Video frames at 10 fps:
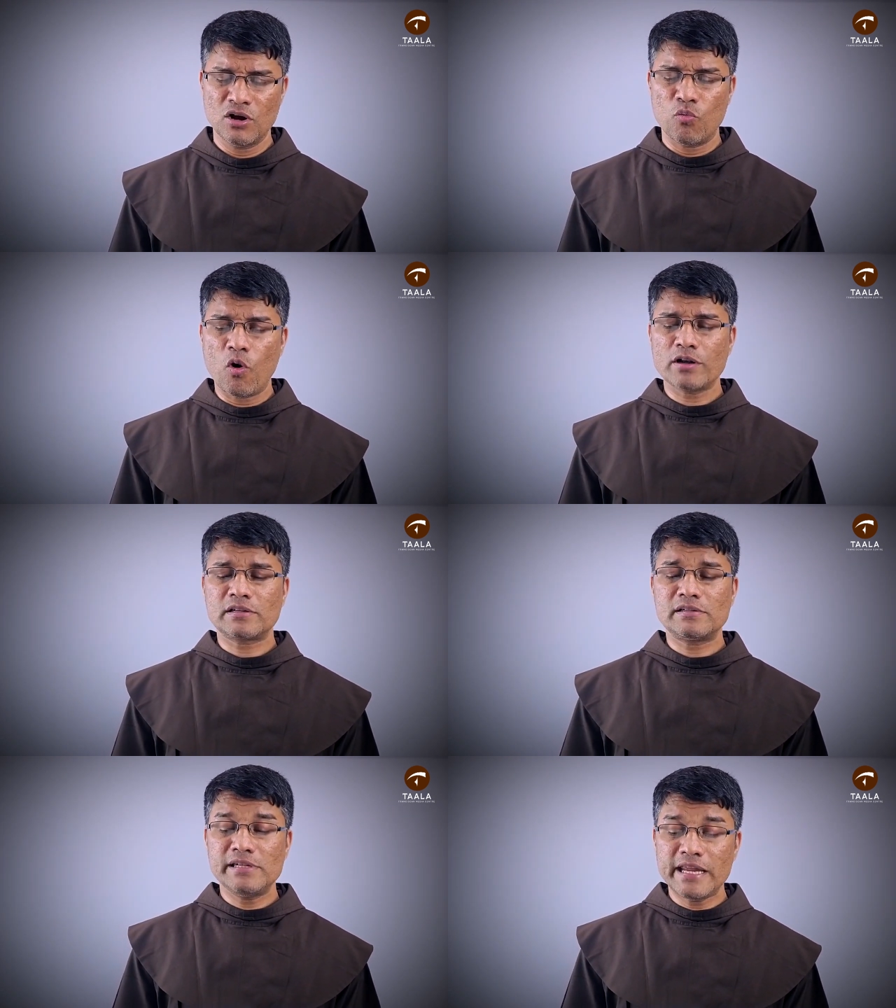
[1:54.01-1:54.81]

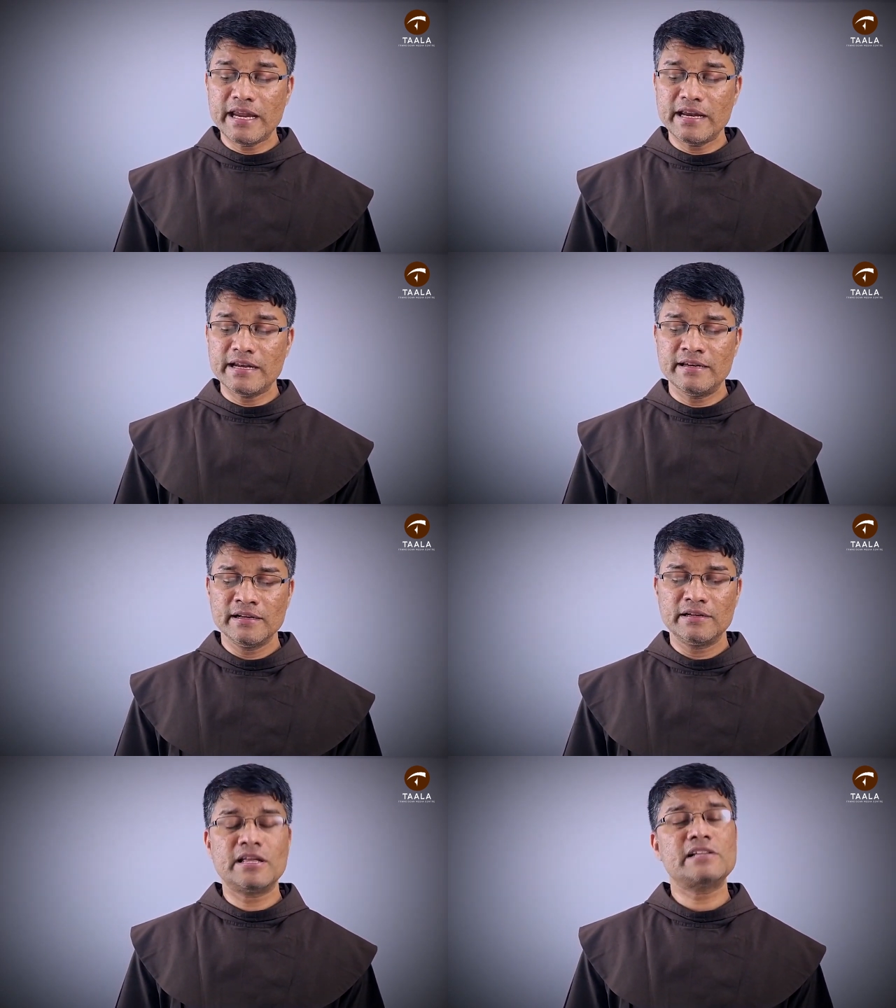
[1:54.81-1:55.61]
What need
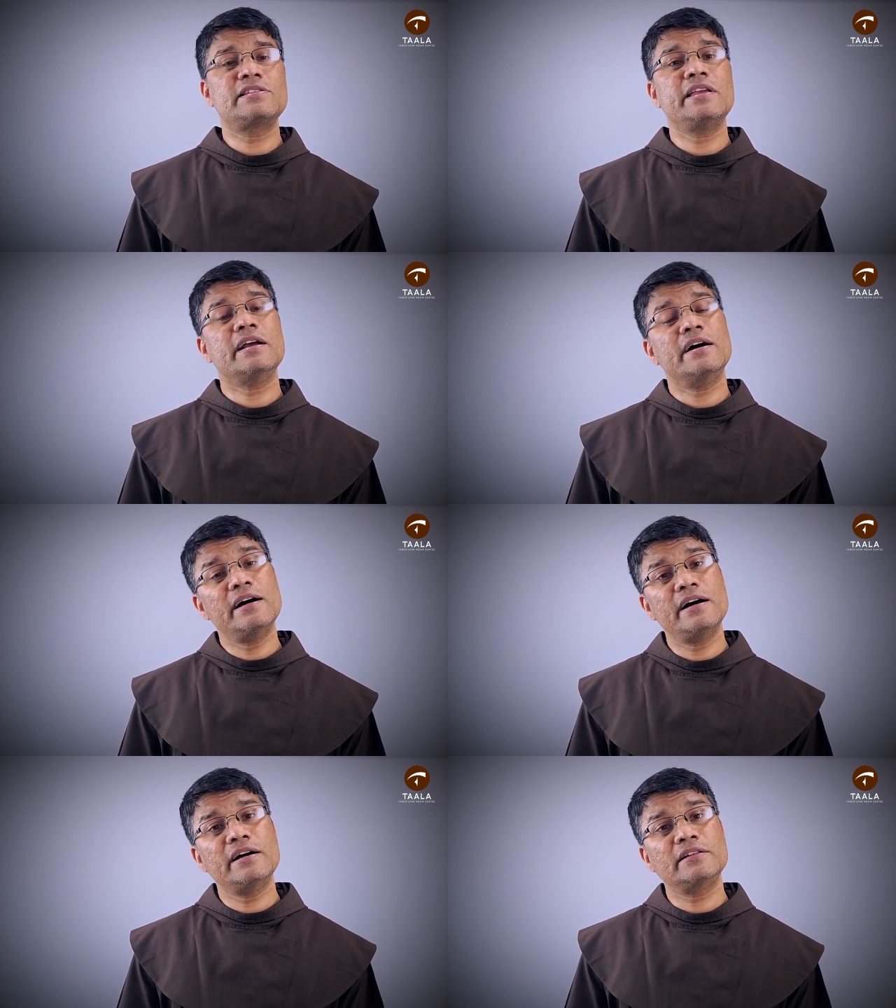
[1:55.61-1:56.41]
does the
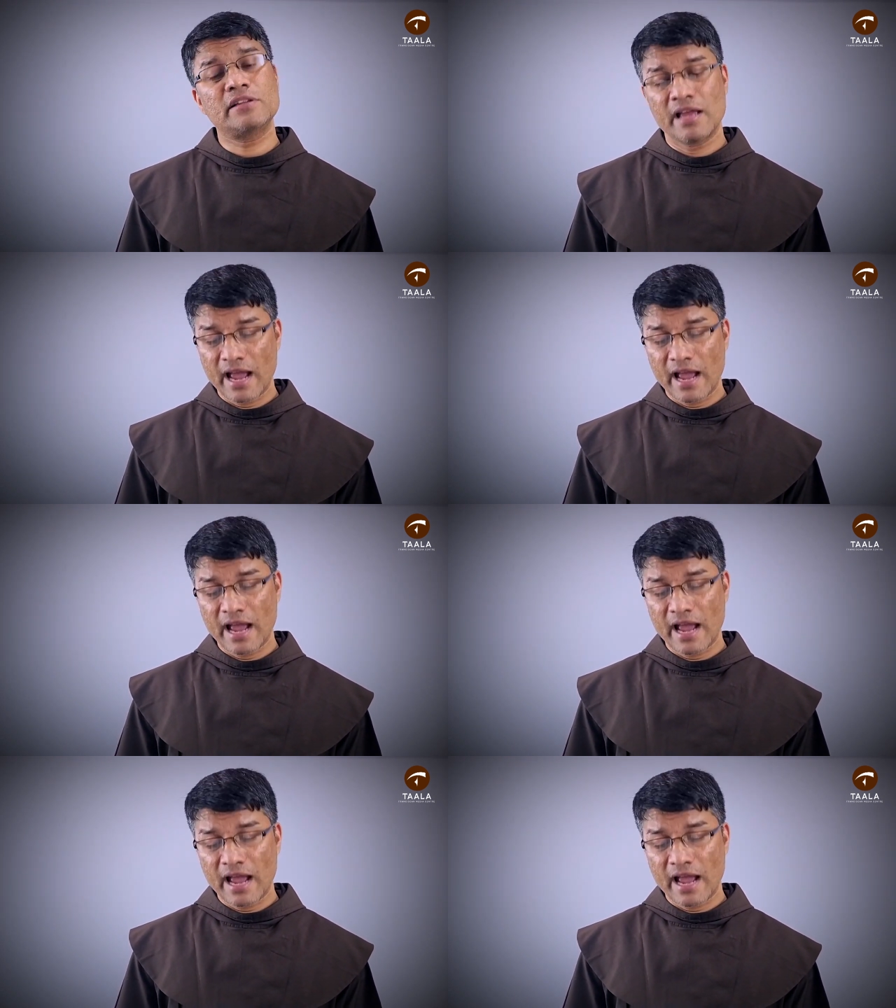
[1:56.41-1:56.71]
earth